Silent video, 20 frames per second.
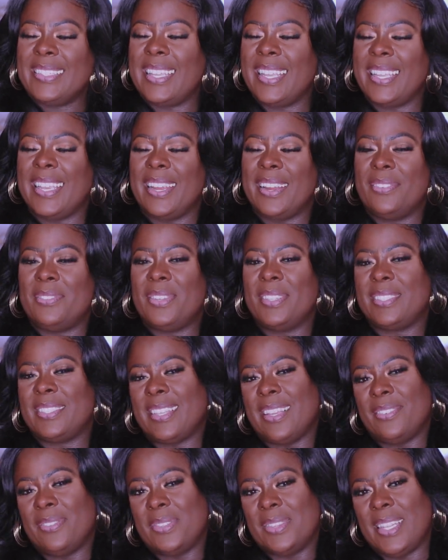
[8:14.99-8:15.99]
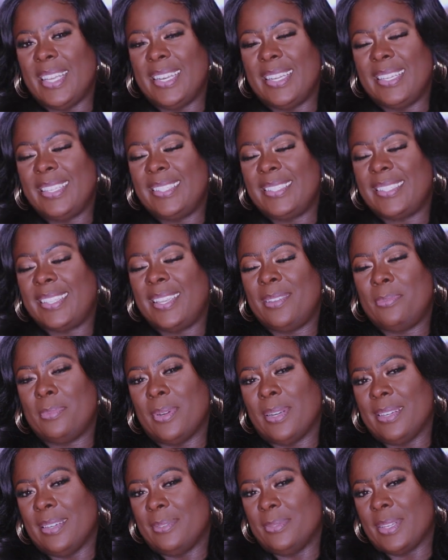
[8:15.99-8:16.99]
Take care of yourself, ladies.
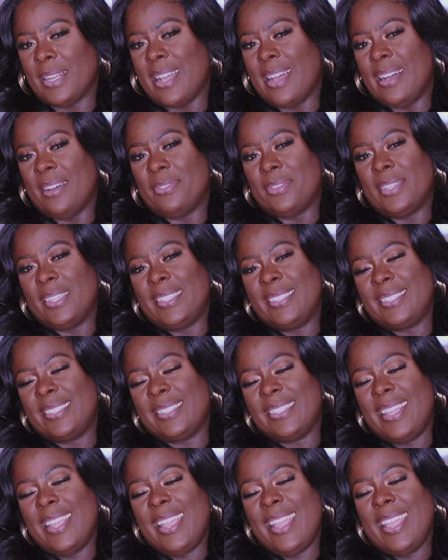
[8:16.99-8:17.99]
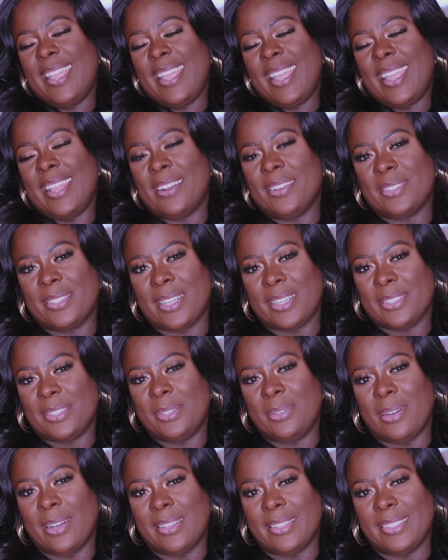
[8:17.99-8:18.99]
Keep wearing it with confidence. And I'll talk
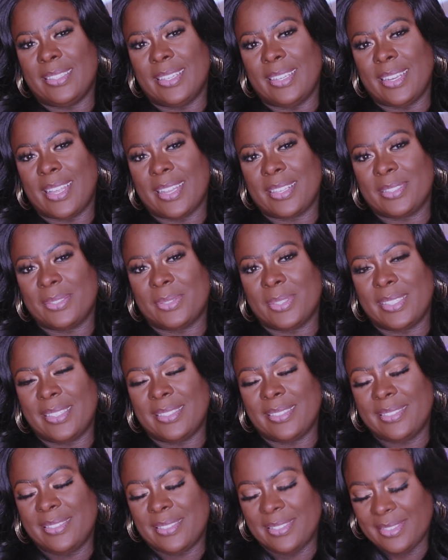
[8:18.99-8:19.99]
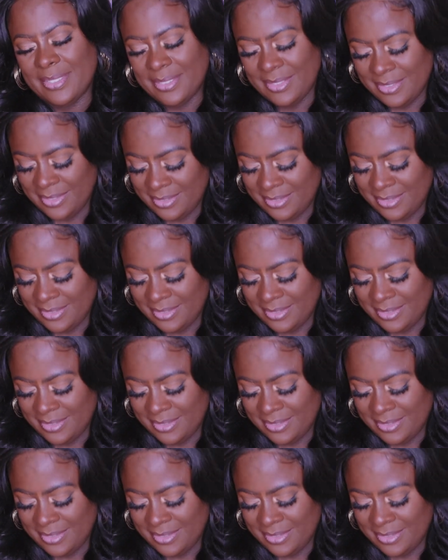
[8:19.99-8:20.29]
to you all in the next one.